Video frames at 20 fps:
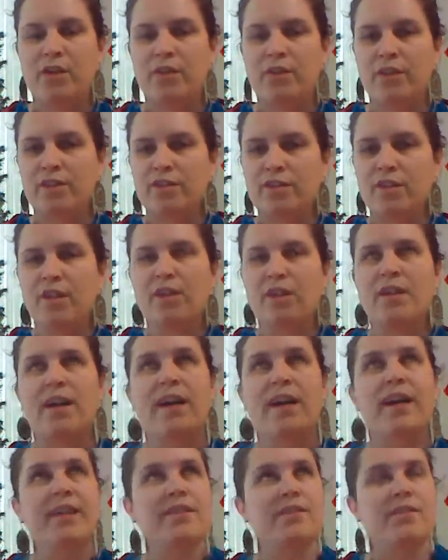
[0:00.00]
There's all
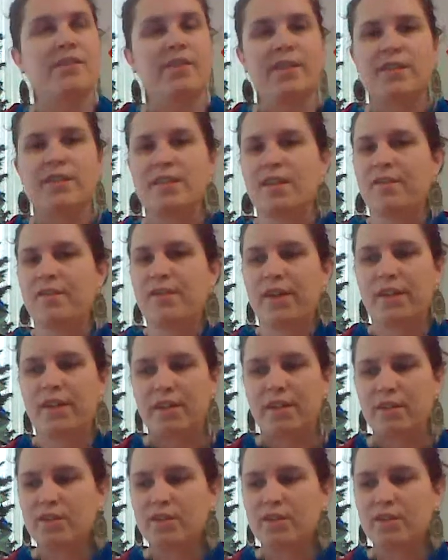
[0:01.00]
kinds of great stuff out there.